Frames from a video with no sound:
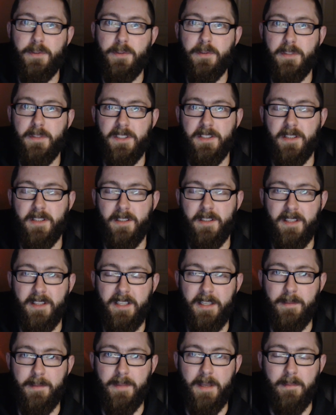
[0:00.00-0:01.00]
you do decide to
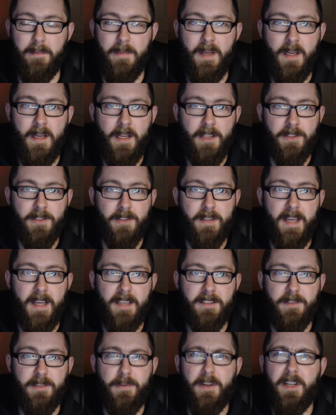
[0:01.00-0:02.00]
keep them. So
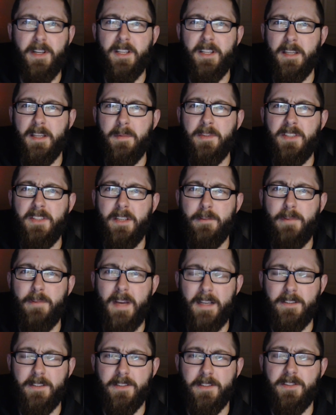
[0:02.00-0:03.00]
that's a very limiting
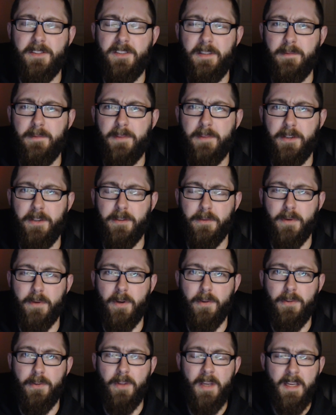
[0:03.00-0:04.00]
factor to team value
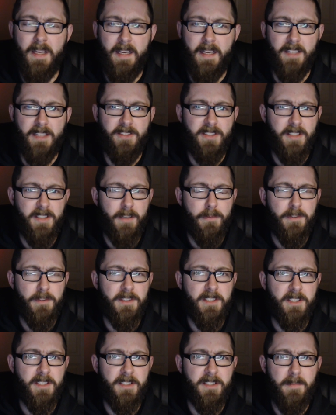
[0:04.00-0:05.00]
growth. It's a
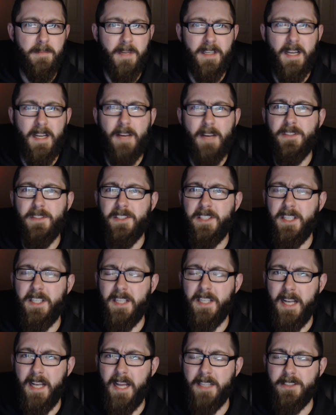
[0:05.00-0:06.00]
different system. I'd have to see
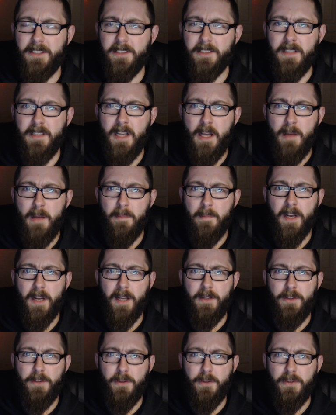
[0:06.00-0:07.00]
it in action, but
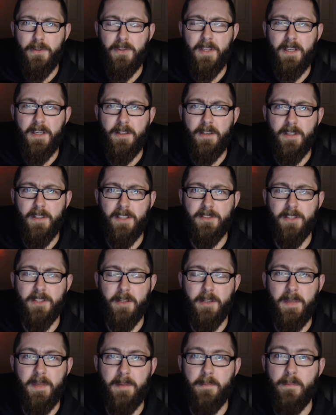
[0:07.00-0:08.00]
I do think it's
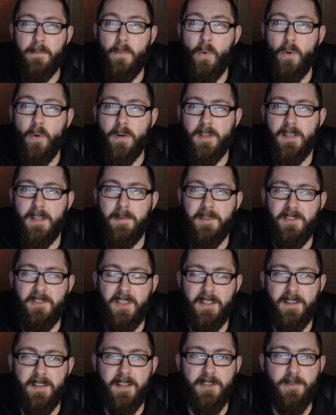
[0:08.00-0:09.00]
going to be more
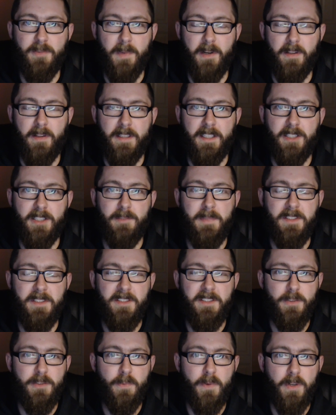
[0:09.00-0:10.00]
limiting than spiraling
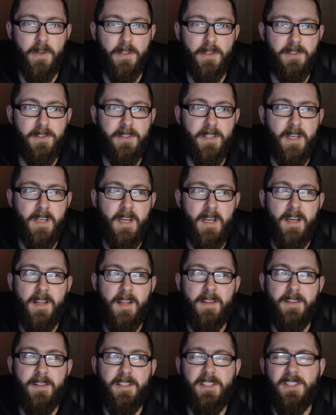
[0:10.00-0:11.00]
expenses was.
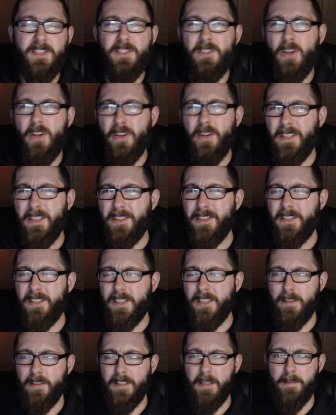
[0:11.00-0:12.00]
This is not
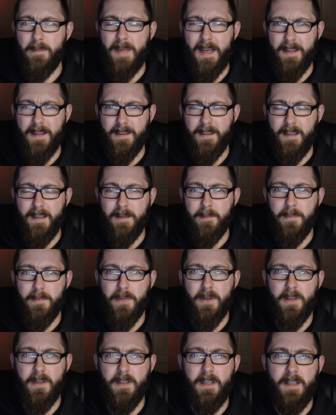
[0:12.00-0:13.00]
necessarily a bad thing,
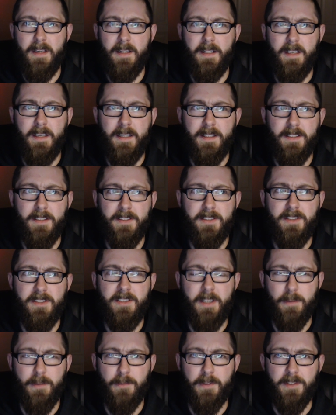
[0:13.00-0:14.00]
but it is
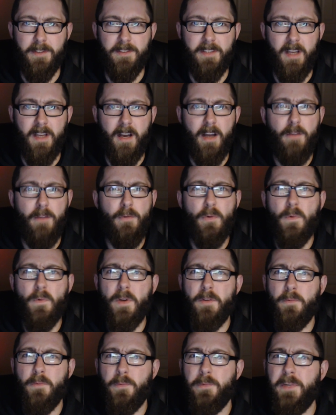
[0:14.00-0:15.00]
different. I, for
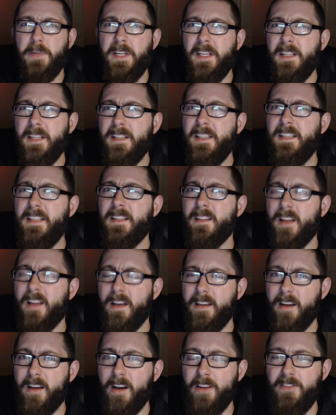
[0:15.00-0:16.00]
one, really
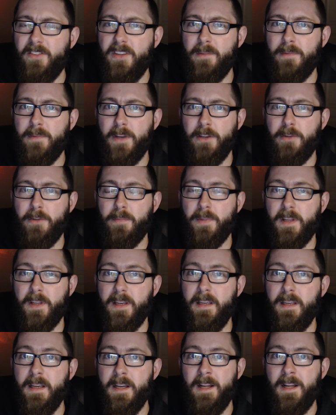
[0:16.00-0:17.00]
like high team value
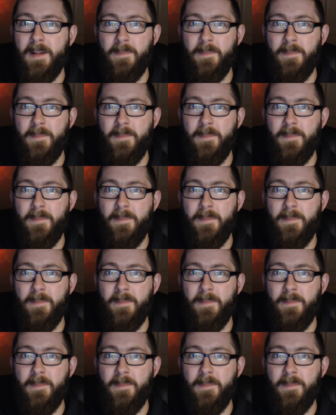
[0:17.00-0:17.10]
play.